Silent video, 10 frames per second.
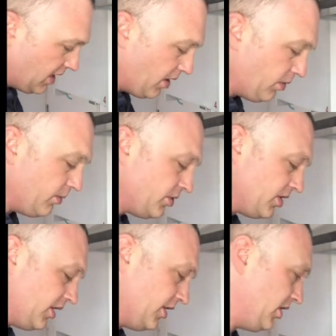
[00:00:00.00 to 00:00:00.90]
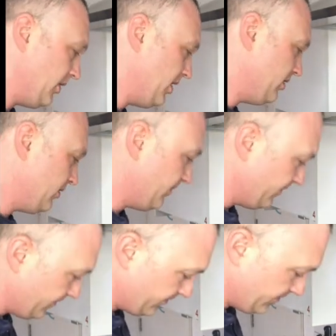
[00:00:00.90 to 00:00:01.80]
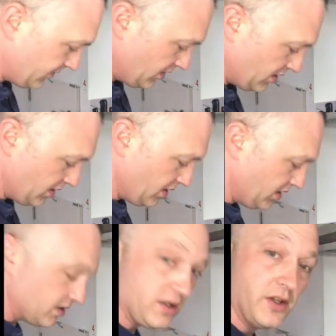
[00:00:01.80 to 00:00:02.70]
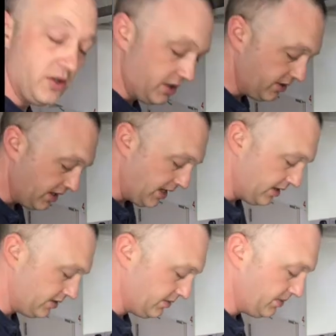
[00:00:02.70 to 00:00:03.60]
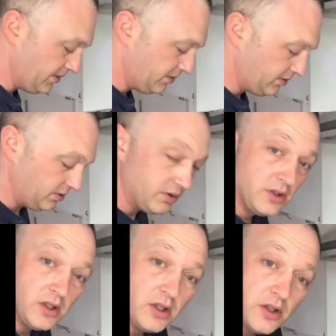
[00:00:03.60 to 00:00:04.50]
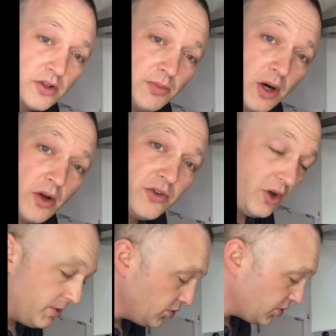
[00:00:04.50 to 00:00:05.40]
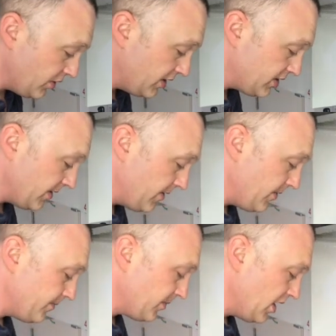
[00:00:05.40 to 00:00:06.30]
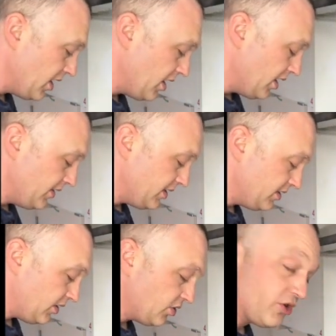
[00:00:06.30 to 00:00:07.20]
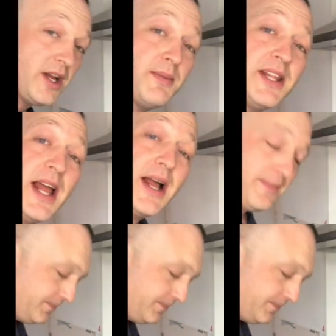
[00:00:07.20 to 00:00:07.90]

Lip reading: And what I'm also going to do is, so you look at that, it's a pepper and tomato soup. It's also there's no cream in there,